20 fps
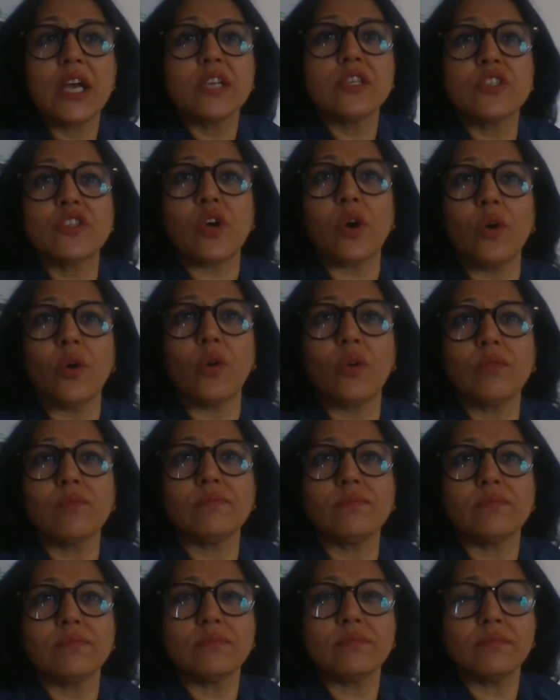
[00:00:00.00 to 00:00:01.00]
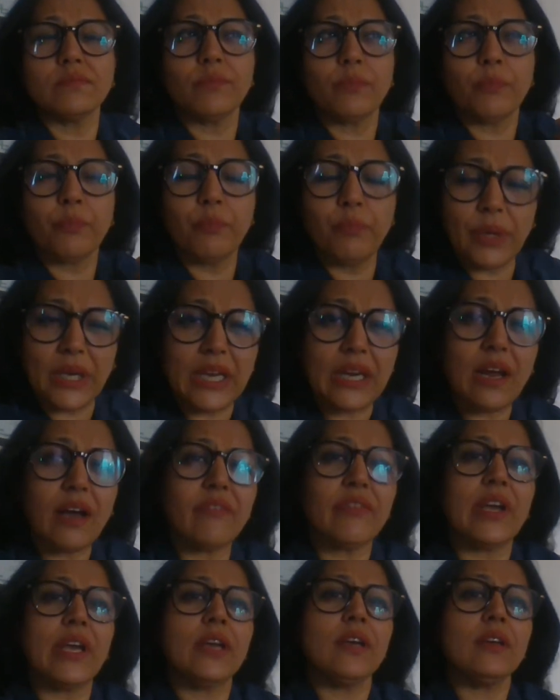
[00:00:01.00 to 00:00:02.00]
So be
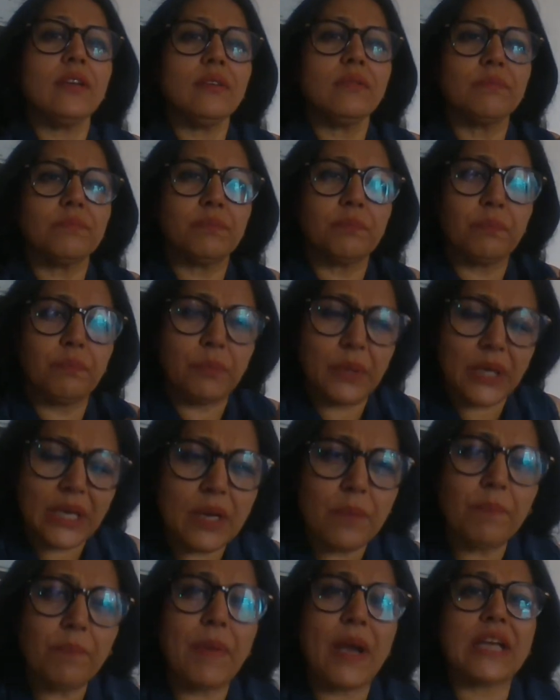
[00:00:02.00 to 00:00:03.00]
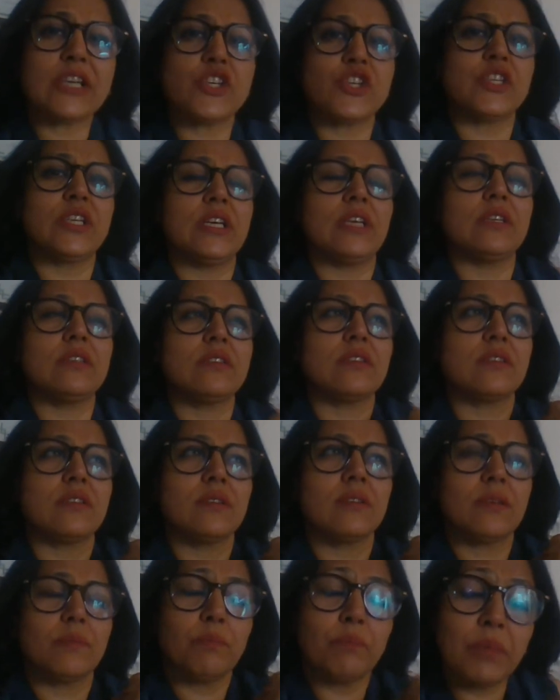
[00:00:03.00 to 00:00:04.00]
loving, be compassionate,
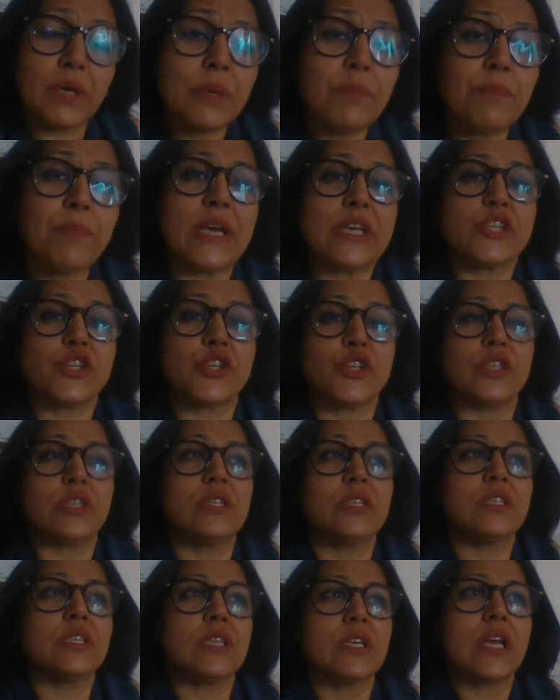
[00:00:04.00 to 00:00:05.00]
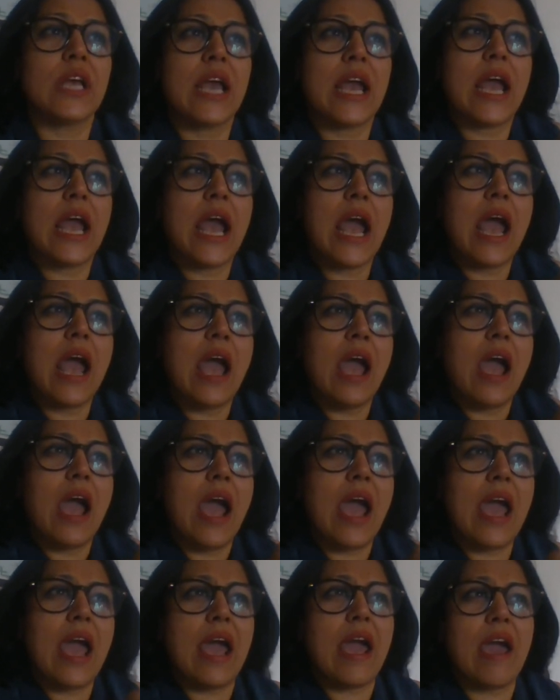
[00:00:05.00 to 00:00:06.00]
be patient,
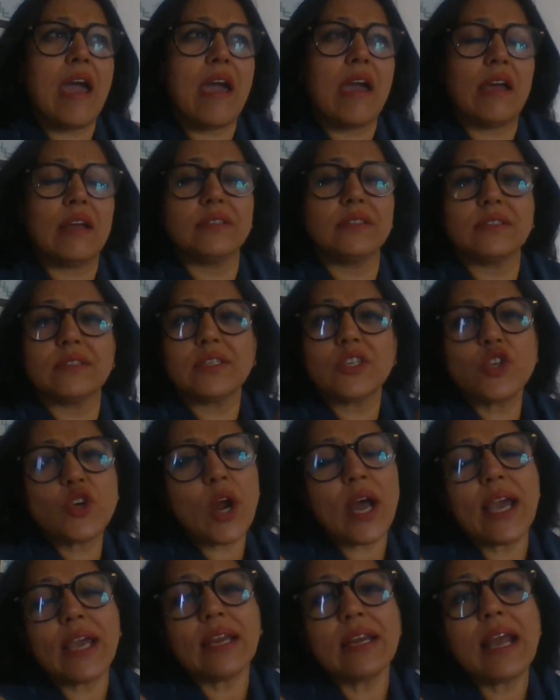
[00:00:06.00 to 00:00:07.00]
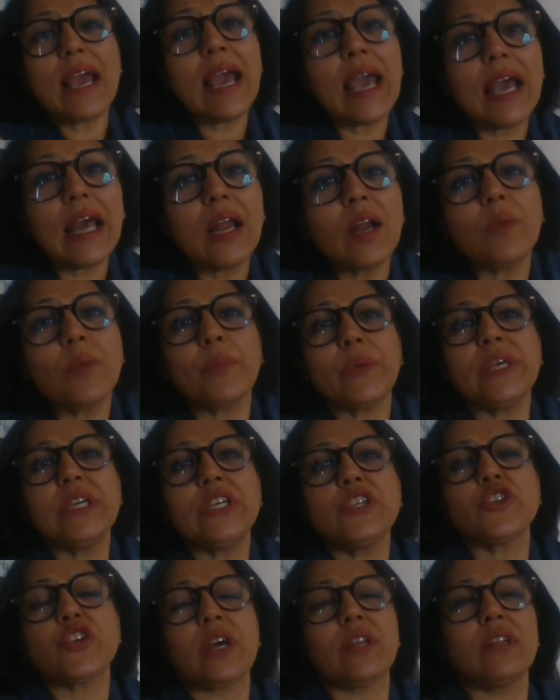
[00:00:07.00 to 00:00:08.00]
and try and help
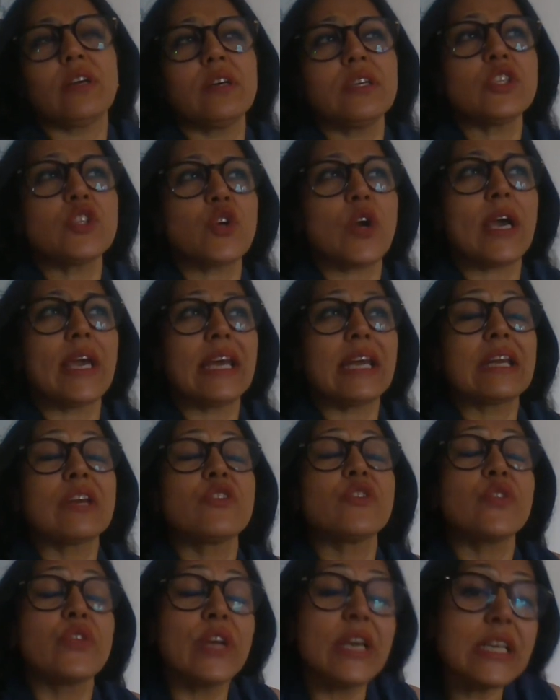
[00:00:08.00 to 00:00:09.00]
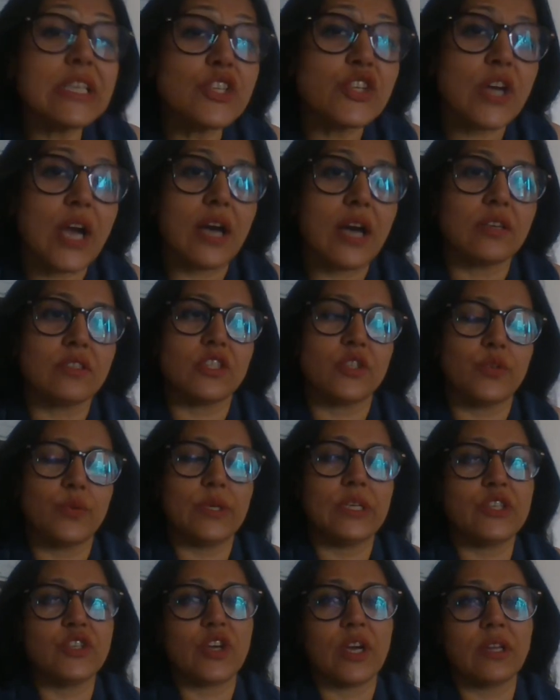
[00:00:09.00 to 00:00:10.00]
each other, try and reach out to
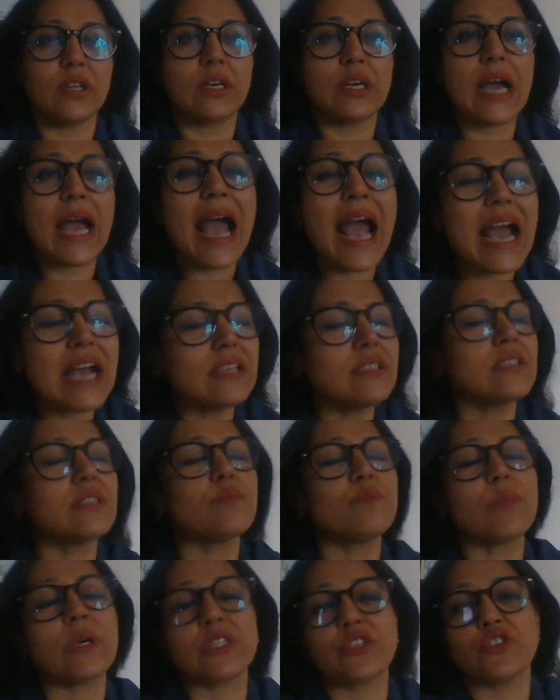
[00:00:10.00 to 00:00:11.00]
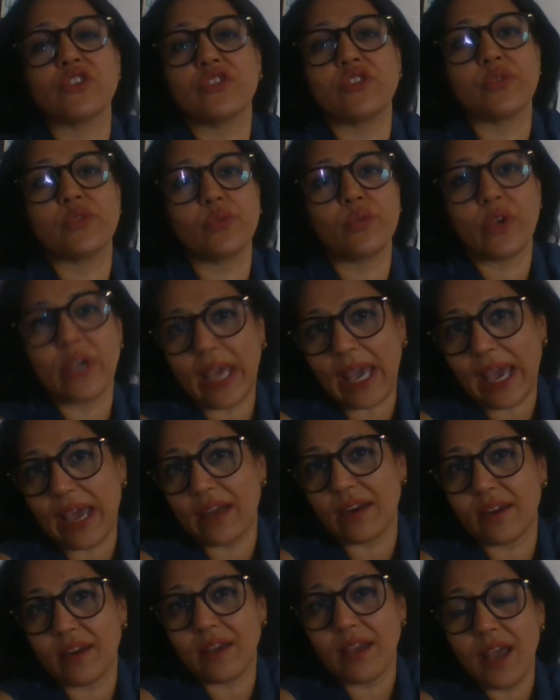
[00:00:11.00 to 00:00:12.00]
each other as much as you
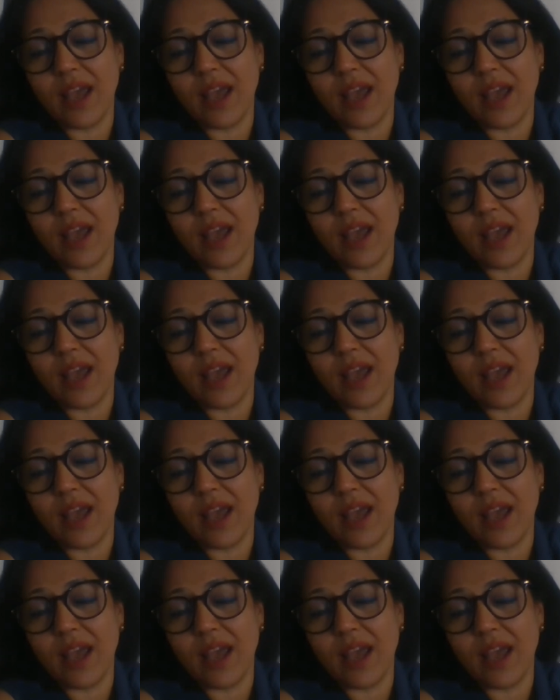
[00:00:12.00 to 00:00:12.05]
can.